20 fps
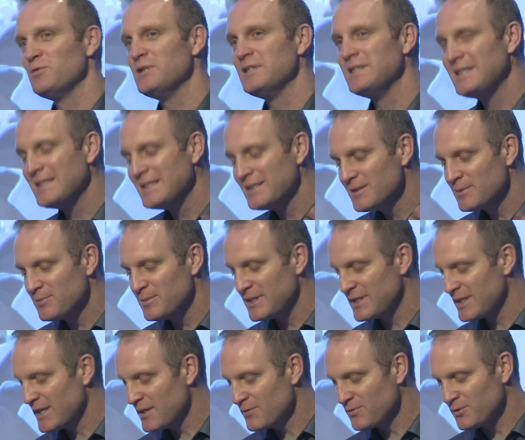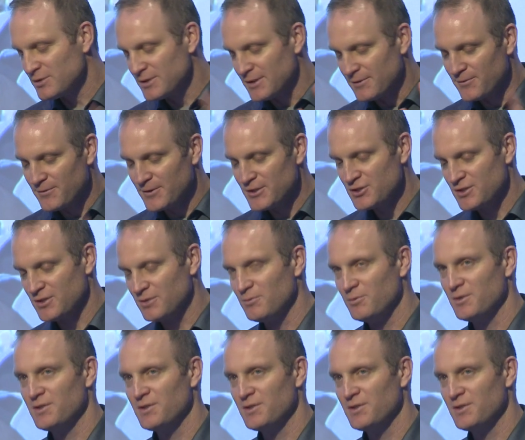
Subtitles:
We need to be careful and efficient